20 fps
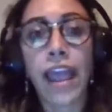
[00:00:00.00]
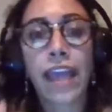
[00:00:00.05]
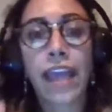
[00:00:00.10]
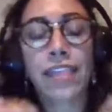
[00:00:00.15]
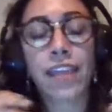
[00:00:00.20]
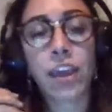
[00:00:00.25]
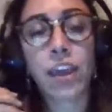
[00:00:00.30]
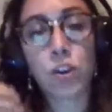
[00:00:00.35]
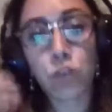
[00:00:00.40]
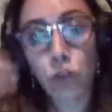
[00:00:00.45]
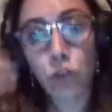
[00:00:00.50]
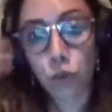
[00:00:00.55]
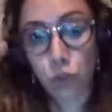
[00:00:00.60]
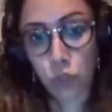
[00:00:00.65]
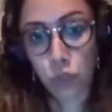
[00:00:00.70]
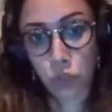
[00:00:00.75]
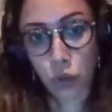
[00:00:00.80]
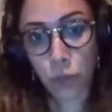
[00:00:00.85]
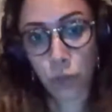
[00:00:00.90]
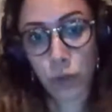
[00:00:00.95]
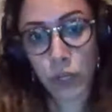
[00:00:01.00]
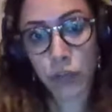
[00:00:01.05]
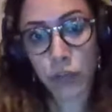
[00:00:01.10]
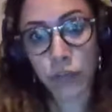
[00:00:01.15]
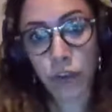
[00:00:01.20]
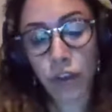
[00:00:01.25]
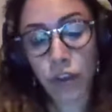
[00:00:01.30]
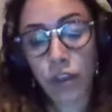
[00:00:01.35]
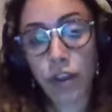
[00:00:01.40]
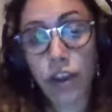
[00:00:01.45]
And that'll go so
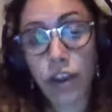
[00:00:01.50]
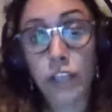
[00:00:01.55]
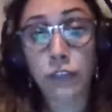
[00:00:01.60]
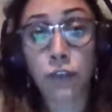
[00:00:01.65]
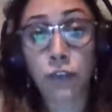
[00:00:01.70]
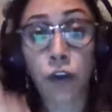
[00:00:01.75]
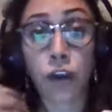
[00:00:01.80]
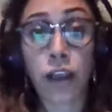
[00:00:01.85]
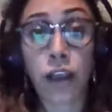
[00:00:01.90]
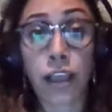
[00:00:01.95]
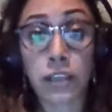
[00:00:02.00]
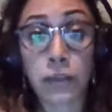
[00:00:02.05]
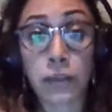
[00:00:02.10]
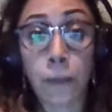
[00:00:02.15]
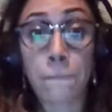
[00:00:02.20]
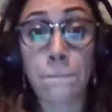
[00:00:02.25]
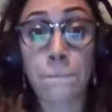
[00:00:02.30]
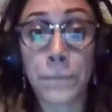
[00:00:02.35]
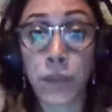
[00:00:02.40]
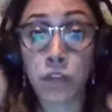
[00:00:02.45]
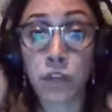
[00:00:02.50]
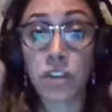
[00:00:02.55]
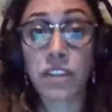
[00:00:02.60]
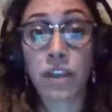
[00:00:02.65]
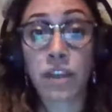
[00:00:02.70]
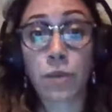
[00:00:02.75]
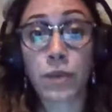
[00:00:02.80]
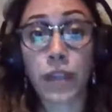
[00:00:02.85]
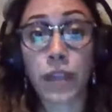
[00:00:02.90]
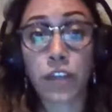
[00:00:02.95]
much further as far as building
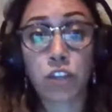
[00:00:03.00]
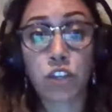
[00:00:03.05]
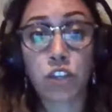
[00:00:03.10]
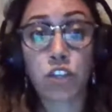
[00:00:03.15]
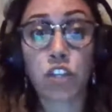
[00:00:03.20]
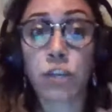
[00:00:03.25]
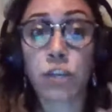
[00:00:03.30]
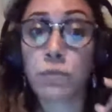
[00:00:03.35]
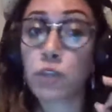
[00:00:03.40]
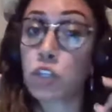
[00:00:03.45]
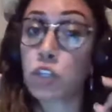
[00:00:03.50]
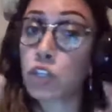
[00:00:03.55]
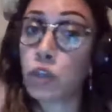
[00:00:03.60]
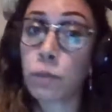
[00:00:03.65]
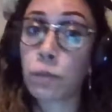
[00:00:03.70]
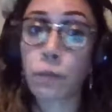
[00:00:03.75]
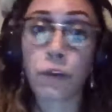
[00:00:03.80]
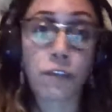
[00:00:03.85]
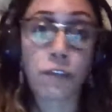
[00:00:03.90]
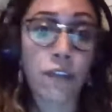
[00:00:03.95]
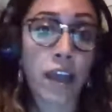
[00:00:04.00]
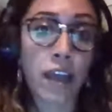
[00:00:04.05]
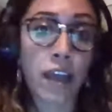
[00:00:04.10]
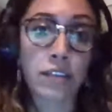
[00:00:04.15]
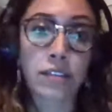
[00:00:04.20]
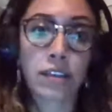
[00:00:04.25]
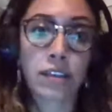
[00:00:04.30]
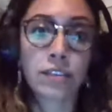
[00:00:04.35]
that relationship super fast.